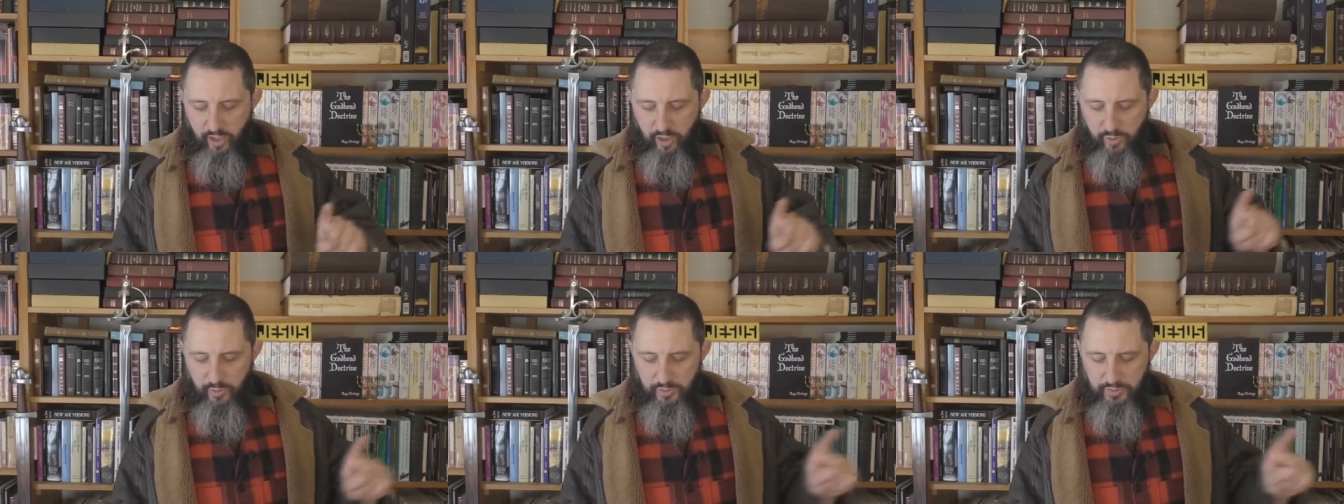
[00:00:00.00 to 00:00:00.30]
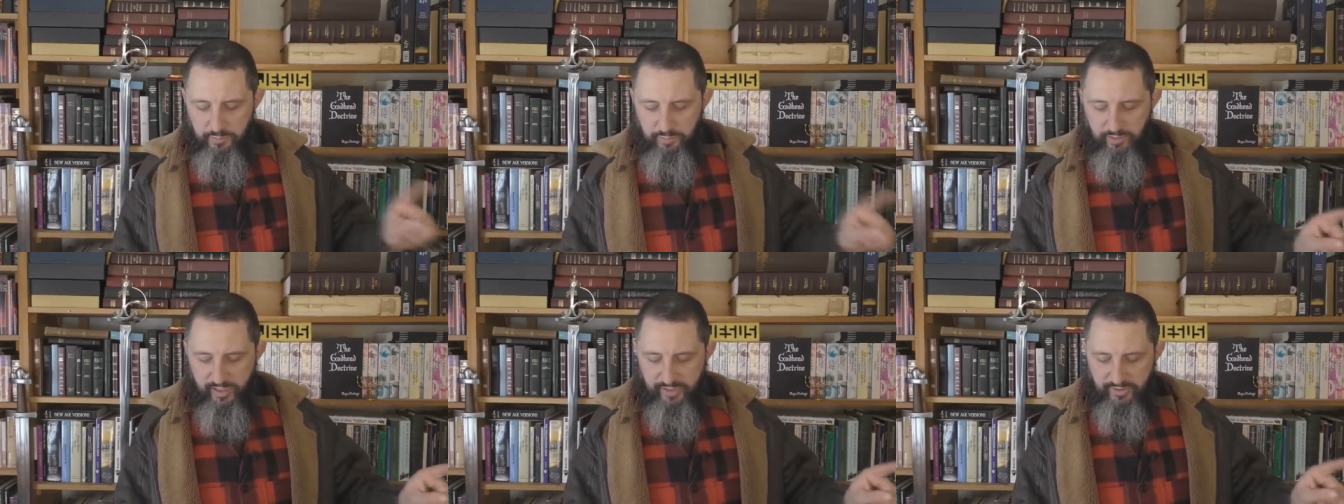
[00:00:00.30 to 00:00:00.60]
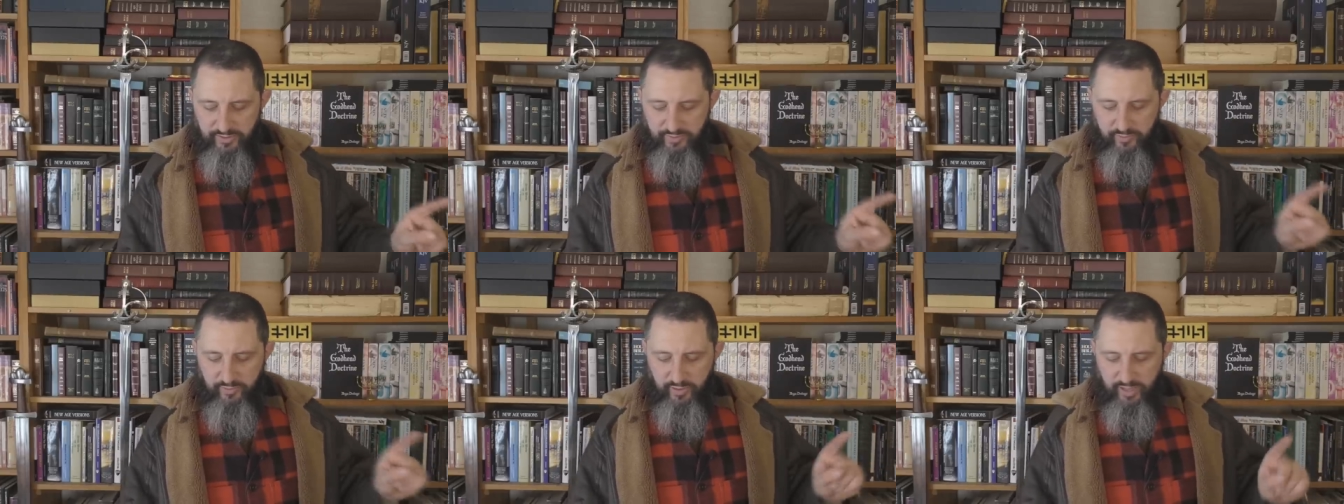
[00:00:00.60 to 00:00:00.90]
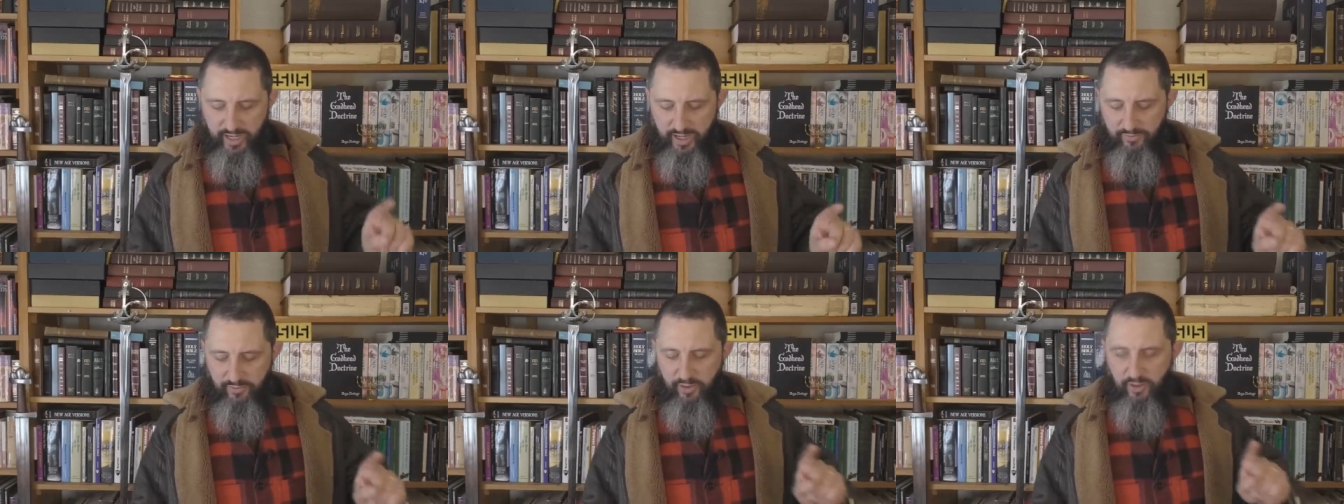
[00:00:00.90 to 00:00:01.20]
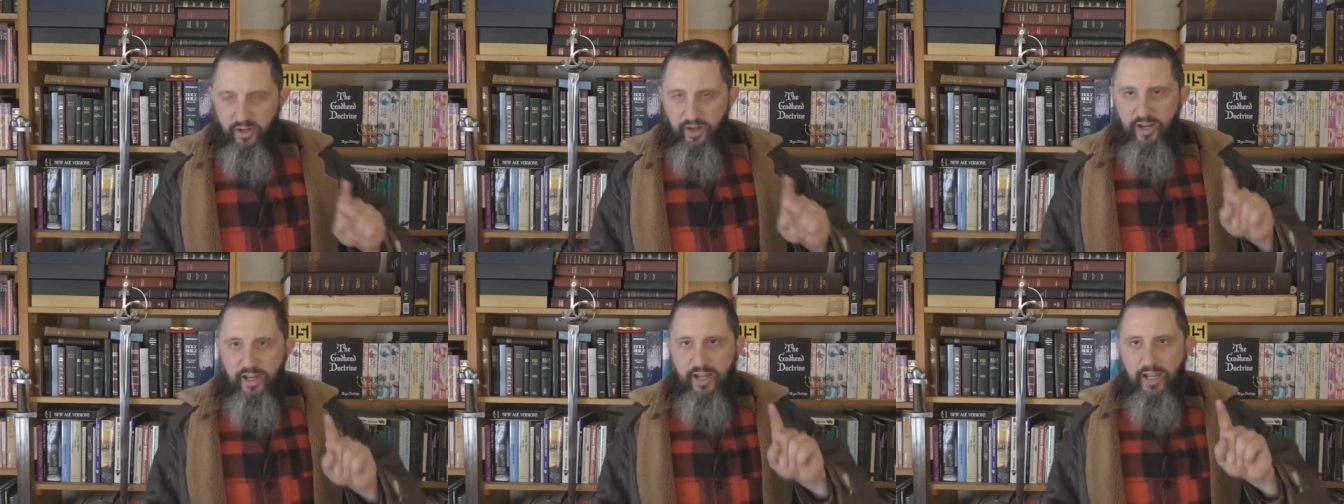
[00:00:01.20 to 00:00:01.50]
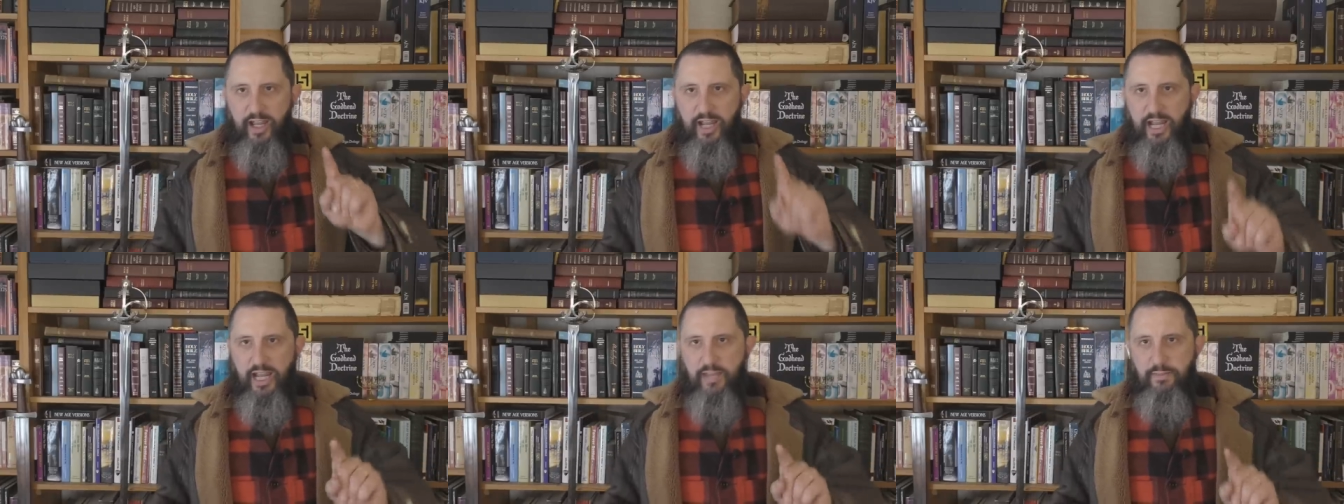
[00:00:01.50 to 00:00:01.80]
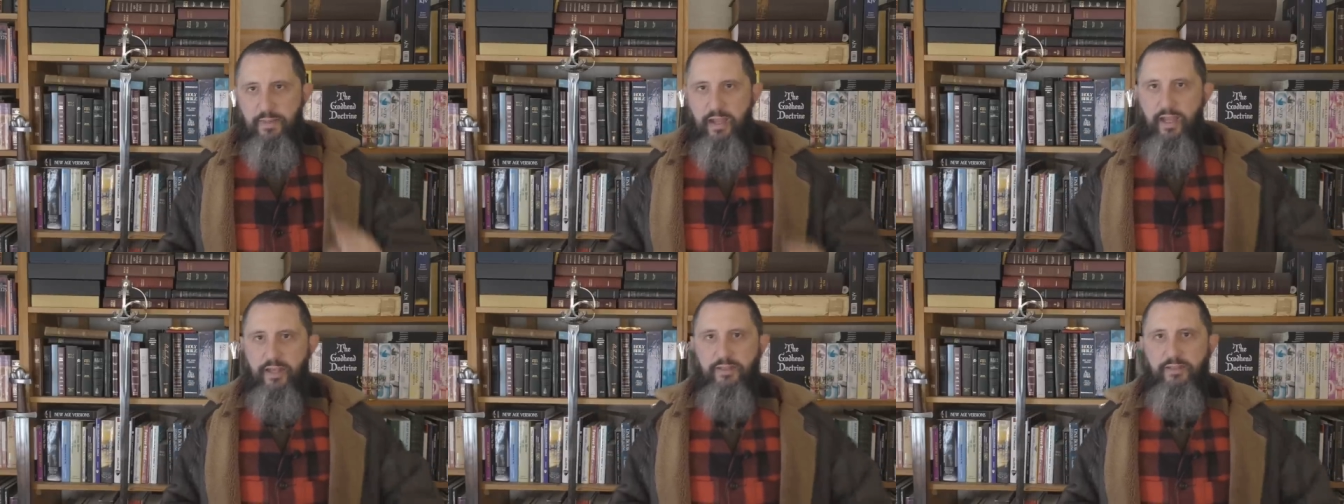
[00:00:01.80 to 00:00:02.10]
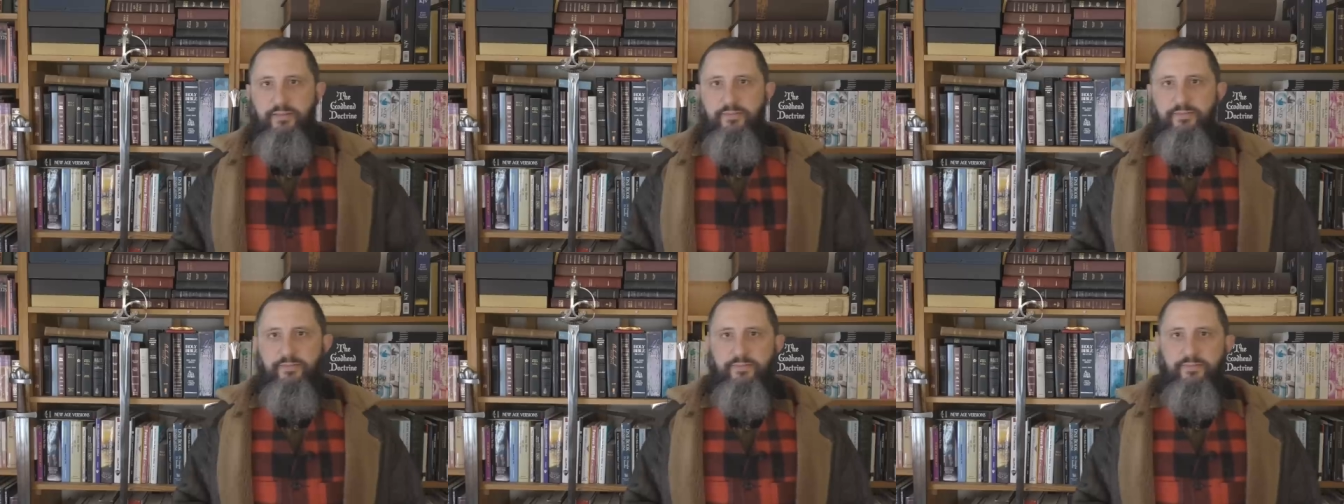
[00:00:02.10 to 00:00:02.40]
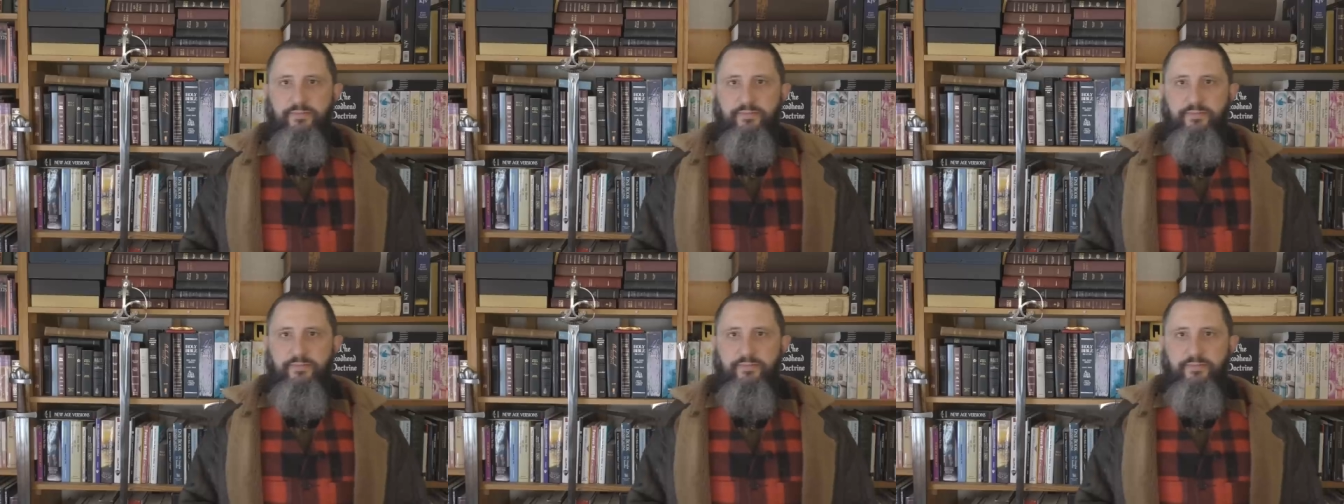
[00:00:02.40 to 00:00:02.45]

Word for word: who is blessed forever. Amen.